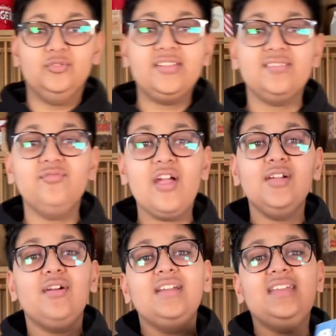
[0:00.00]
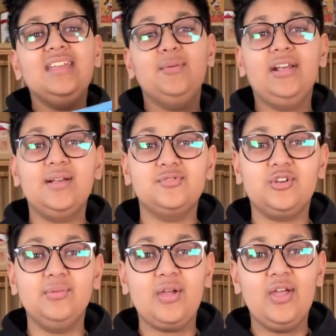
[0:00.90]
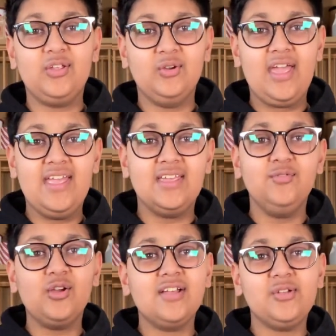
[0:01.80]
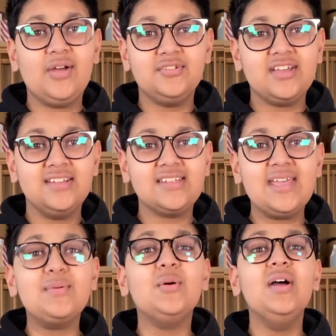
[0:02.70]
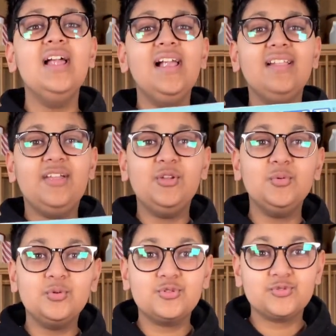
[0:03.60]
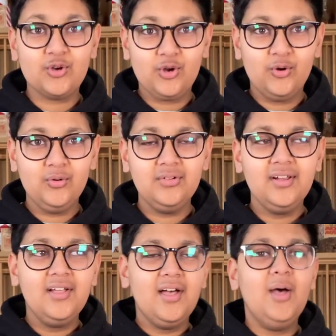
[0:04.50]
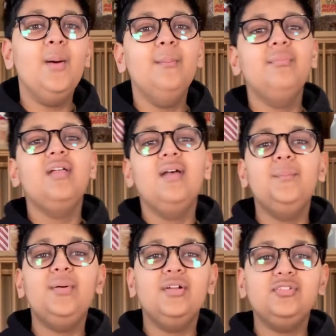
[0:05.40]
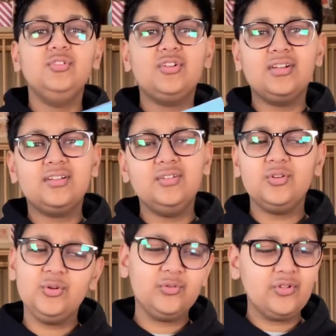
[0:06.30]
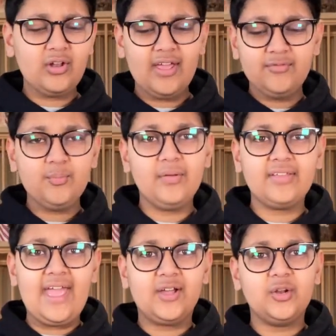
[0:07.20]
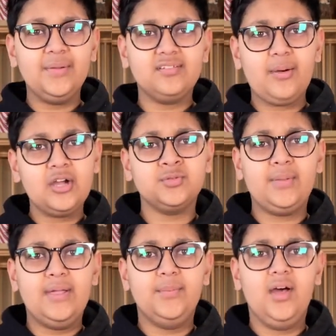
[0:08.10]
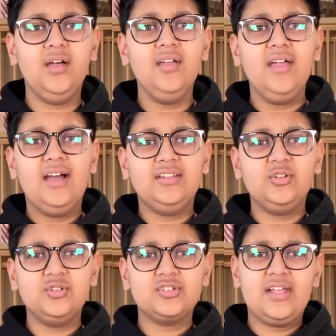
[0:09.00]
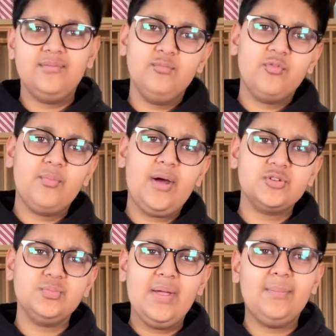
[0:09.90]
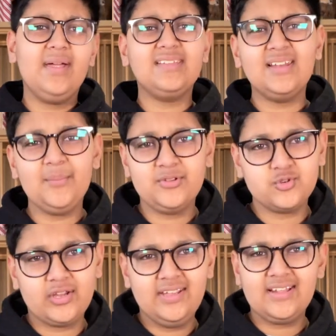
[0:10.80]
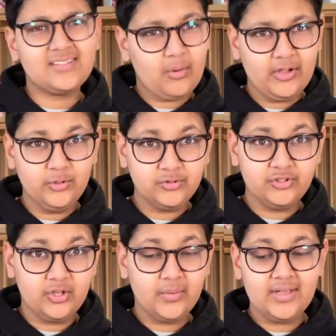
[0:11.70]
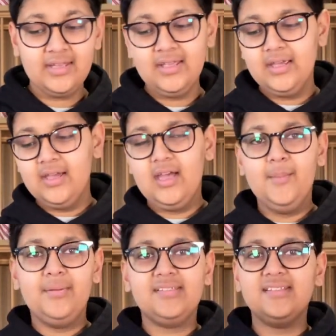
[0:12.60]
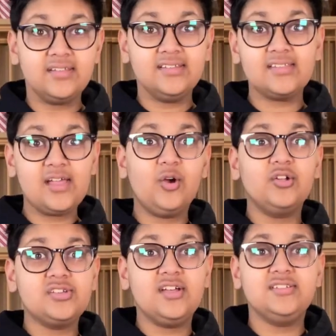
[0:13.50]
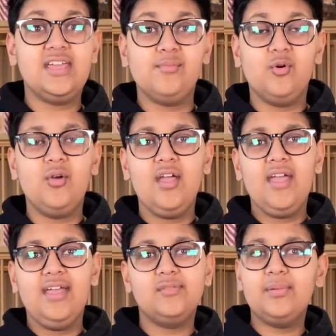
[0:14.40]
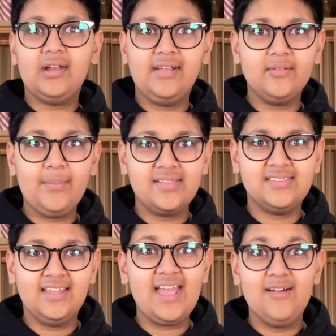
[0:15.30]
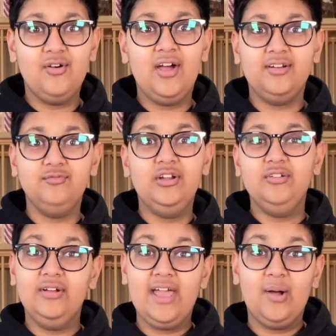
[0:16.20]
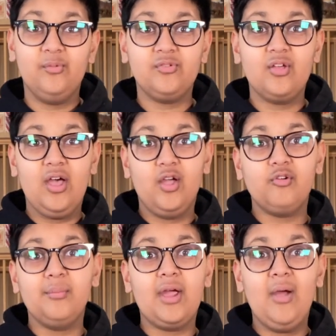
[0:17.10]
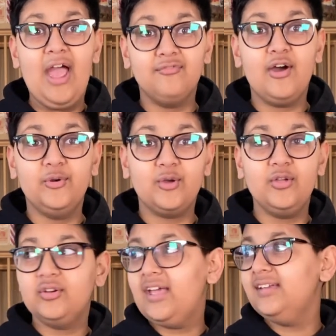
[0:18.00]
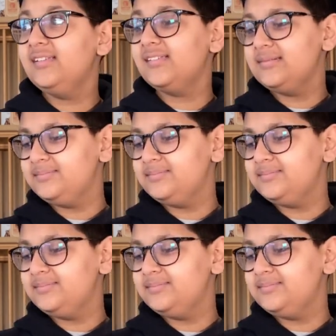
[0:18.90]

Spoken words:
This is very key when it comes to crumb coating your cake. If you guys don't have a turntable, then you will struggle. But you can also, if you put the cake on a piece of parchment paper, and then you can just remove the parchment paper. It's a little bit tricky. That's how I used to do it. But since I got a turntable, it's been the best thing ever, and it really helps crumb coat and final coat your cakes.